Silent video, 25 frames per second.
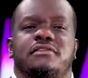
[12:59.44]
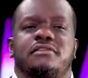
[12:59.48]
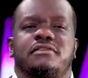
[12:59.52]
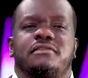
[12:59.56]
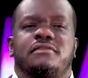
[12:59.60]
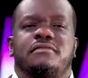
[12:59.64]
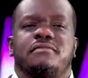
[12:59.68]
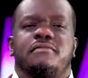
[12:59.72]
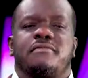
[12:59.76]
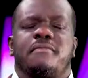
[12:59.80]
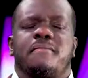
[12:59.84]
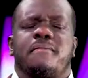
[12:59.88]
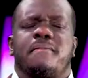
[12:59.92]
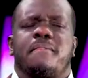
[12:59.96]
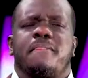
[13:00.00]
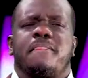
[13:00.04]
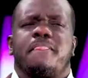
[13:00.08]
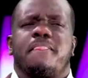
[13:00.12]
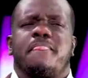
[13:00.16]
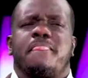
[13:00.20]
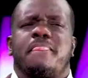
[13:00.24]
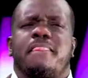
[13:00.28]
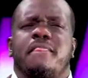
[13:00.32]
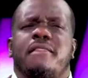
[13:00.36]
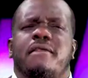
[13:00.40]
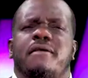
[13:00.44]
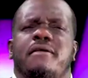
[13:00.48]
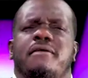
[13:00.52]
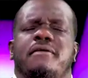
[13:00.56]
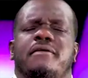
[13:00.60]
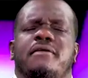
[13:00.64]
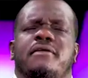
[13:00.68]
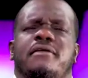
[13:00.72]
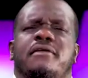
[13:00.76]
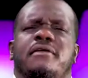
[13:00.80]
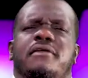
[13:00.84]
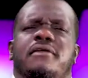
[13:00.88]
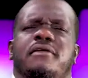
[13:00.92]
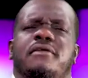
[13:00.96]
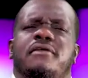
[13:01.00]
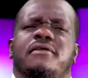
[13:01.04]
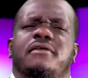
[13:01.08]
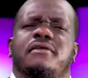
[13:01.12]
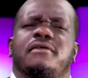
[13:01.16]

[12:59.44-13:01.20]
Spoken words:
(no one is talking)